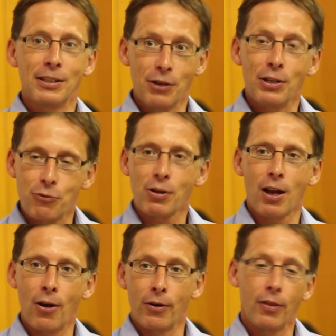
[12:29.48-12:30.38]
is
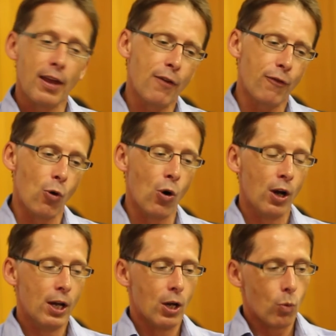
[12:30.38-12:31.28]
recurrent, and
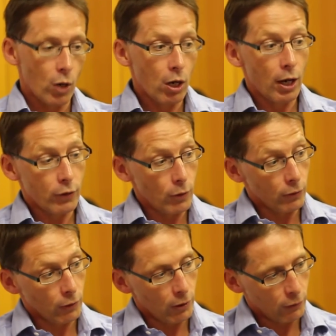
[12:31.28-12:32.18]
therefore what I'd like to
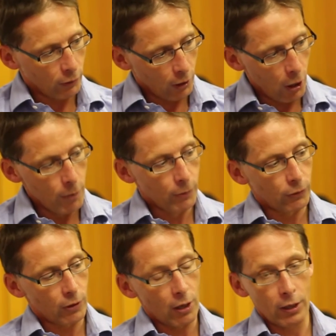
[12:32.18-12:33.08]
do is a global
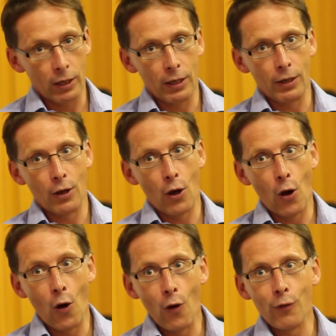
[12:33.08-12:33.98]
study
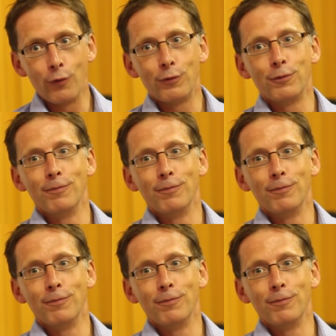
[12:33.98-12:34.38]
of